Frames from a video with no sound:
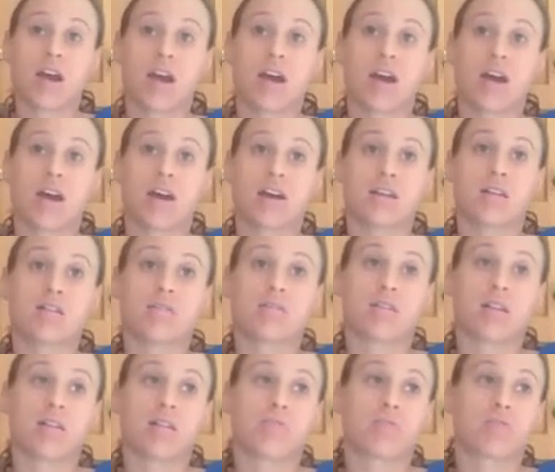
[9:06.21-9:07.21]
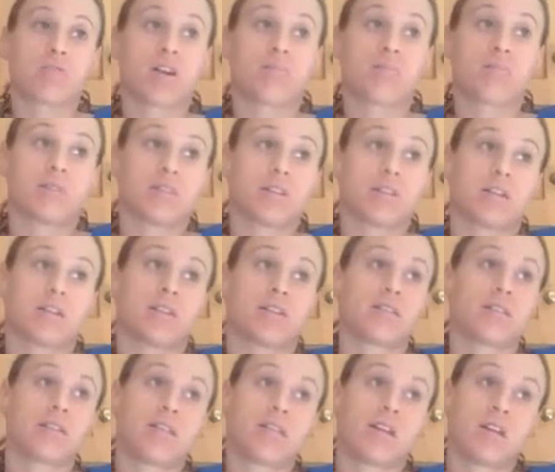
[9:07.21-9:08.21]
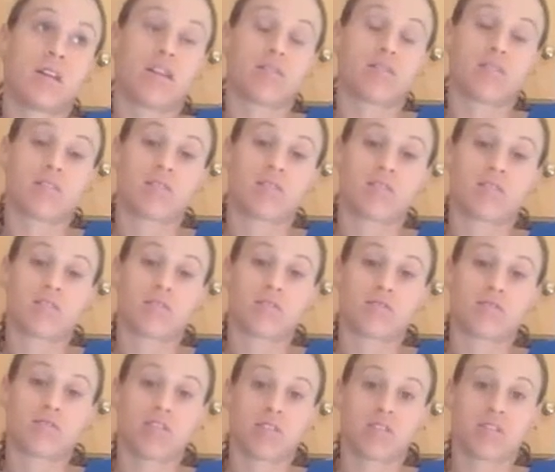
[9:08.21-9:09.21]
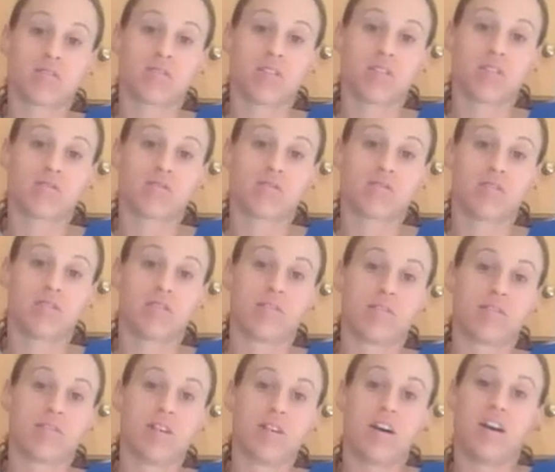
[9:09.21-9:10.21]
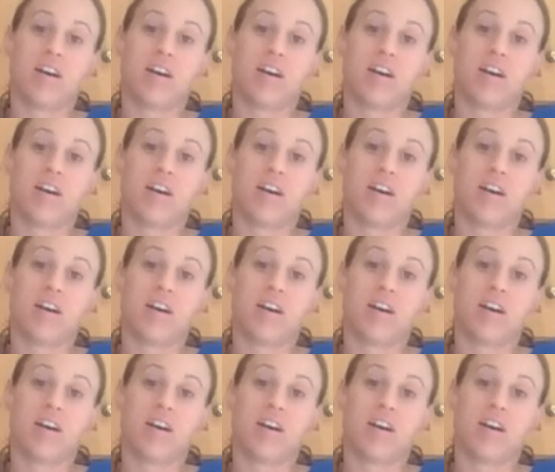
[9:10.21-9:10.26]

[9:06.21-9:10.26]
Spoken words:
and I'm rambling and I've kind of lost my train of thought, so